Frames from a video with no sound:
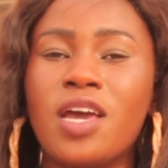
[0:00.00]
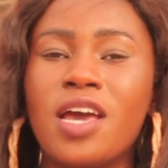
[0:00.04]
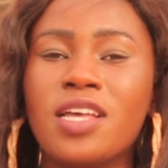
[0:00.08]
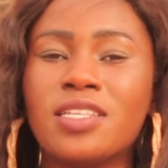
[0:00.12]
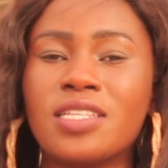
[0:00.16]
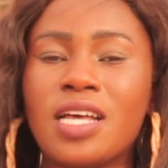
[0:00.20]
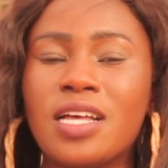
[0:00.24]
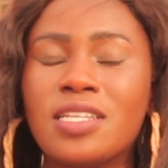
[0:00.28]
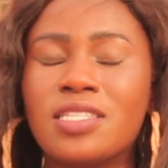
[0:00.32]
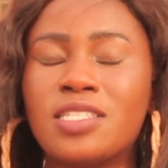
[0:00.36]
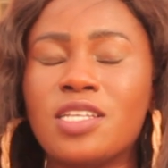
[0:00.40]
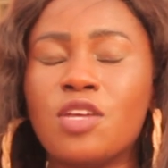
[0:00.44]

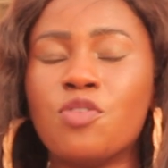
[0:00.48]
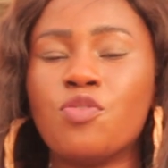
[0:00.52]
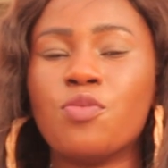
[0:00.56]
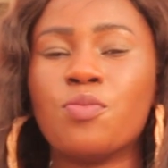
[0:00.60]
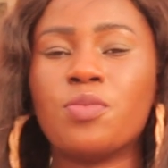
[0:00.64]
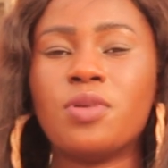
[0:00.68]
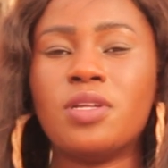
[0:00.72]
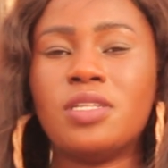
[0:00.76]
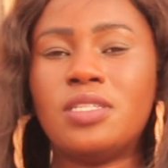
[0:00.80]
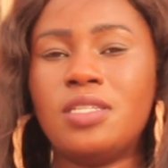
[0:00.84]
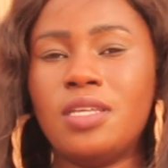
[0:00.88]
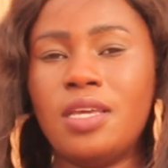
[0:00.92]
esa nse nnum
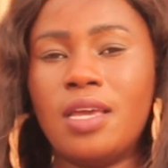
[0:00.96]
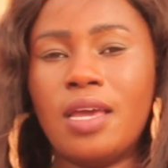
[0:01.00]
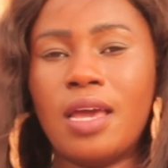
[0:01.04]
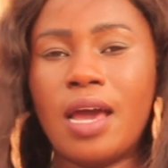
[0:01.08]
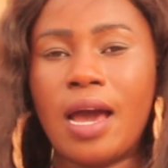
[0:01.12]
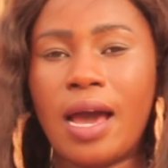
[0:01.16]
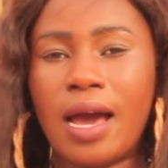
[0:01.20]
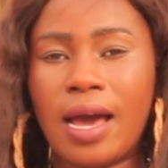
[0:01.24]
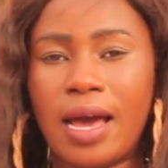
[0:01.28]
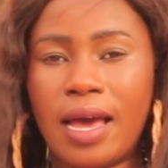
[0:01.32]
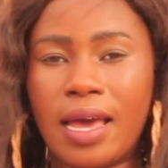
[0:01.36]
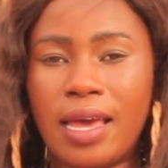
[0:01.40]
no de
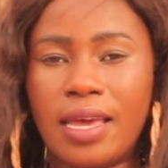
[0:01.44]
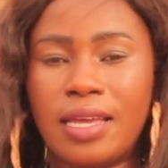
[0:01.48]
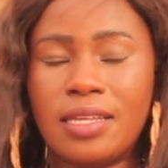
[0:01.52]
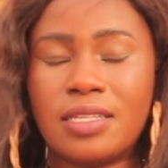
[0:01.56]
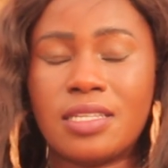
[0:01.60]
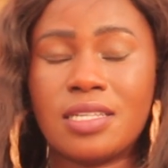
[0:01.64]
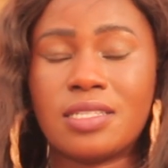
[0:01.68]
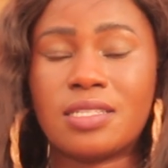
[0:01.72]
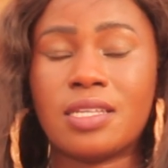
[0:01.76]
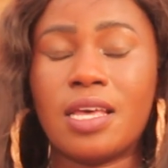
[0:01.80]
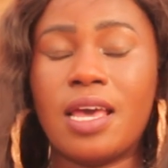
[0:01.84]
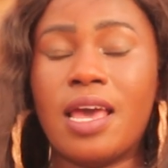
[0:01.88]
ai
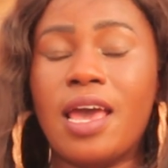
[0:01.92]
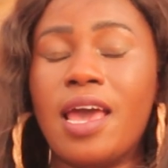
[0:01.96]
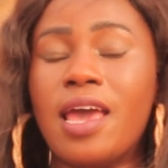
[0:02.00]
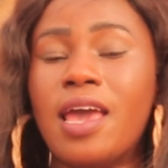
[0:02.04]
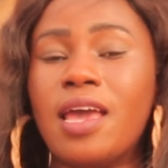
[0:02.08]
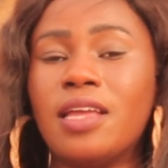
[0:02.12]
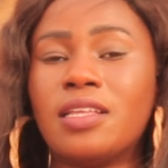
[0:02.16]
just a